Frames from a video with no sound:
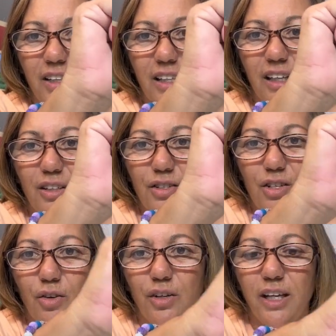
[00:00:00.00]
colors
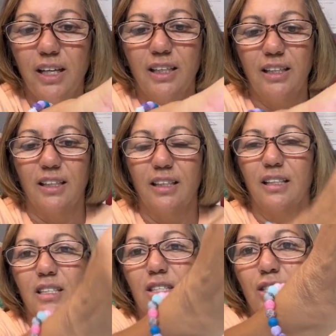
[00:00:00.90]
on it
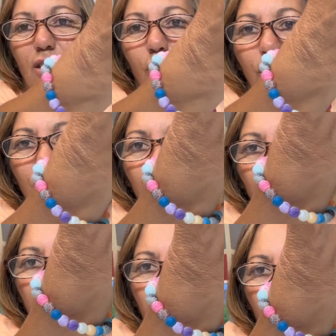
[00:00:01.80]
so cute
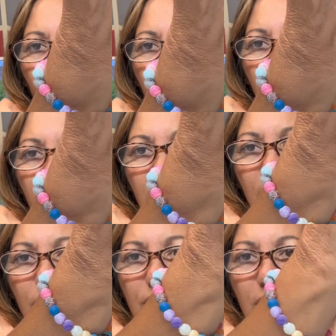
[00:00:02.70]
they got all kind of
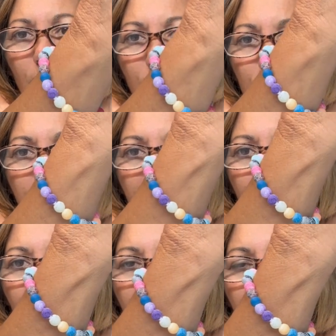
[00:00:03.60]
colors it goes with
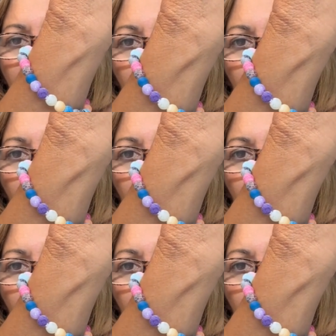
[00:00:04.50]
everything you